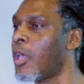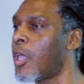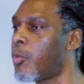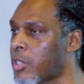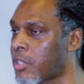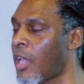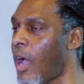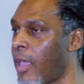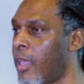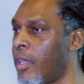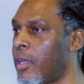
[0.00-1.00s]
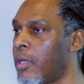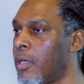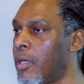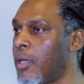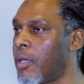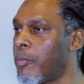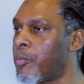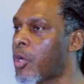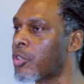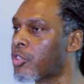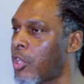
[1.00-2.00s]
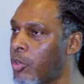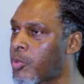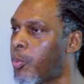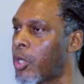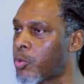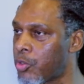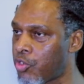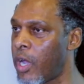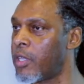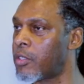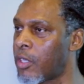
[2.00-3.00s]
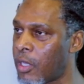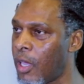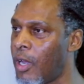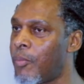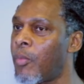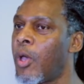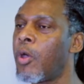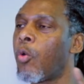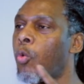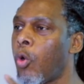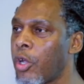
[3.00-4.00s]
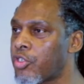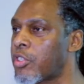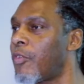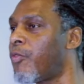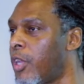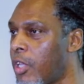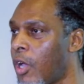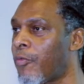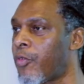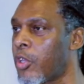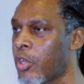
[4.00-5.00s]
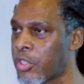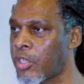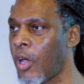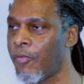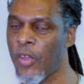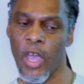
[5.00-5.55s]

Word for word: he was dying because those boys were trained to kill him. Watch the video for yourself